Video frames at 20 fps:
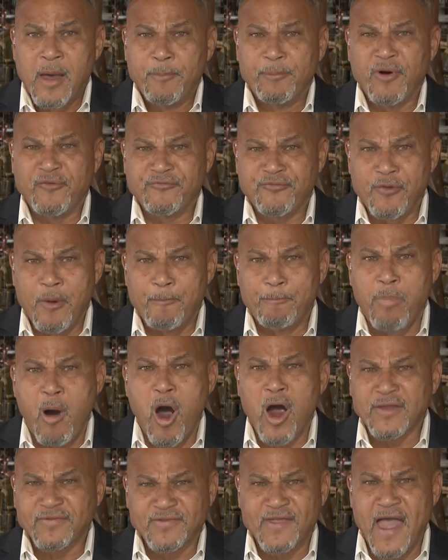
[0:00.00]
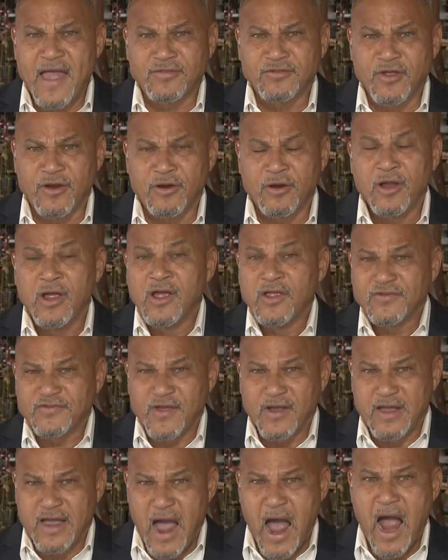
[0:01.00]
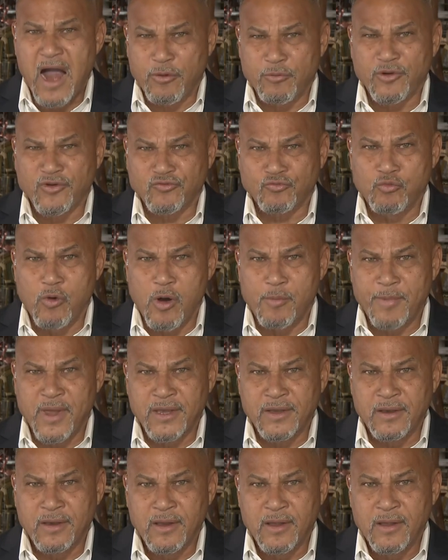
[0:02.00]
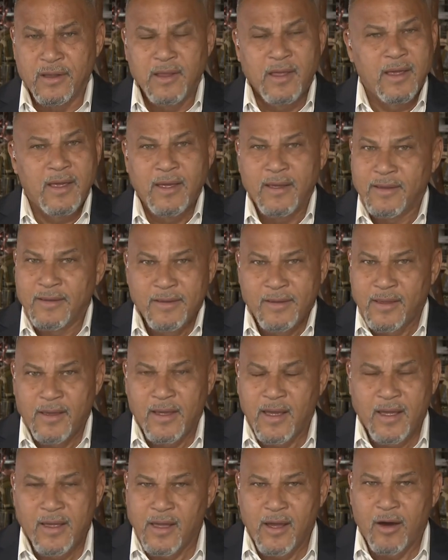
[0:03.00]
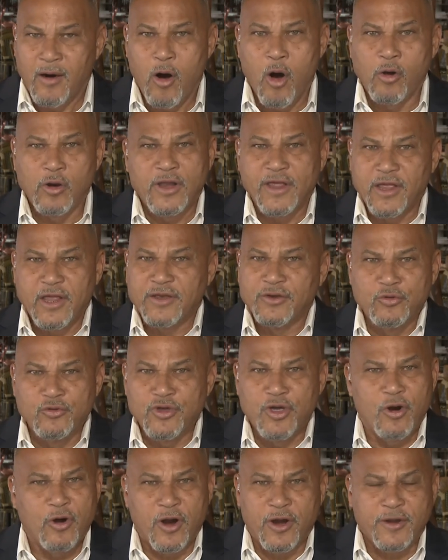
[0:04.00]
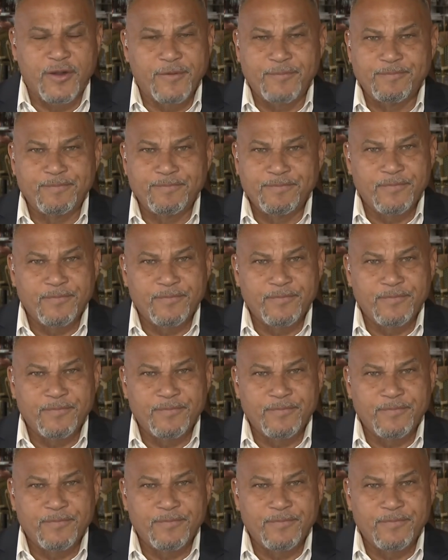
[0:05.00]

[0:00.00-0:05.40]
But from bartender to congresswoman, only in New York.